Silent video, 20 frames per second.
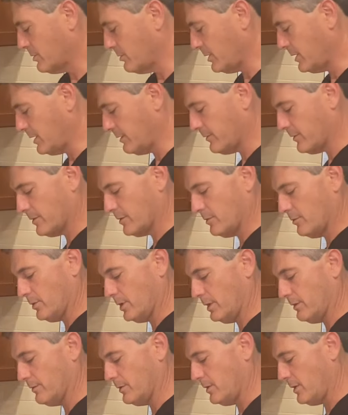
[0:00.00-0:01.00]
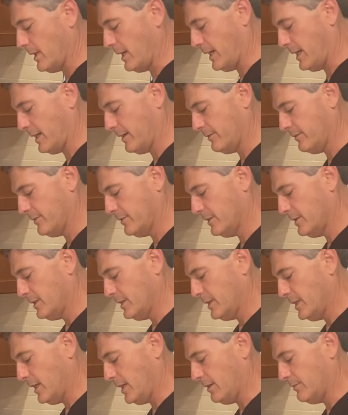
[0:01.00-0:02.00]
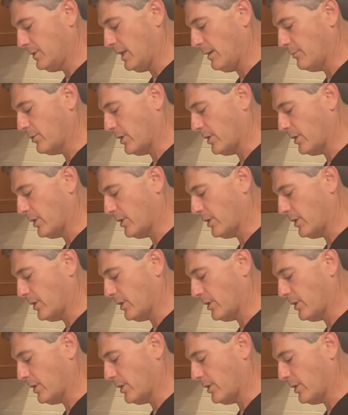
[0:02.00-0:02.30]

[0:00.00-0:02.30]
whatever you have. Not